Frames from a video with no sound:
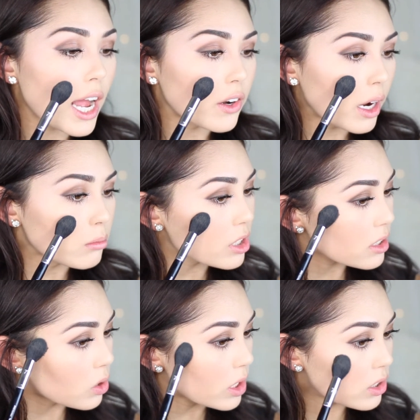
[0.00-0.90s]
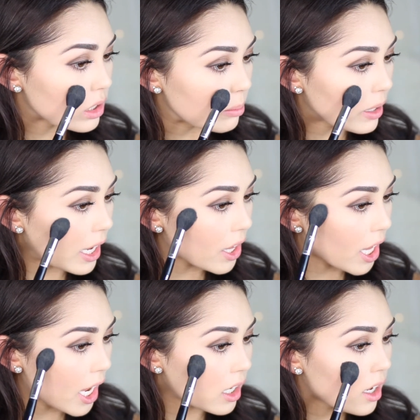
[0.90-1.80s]
and I'm just going to apply
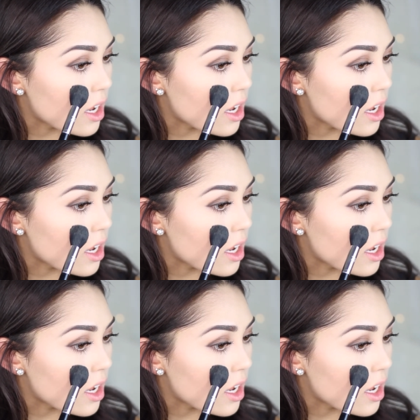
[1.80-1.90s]
that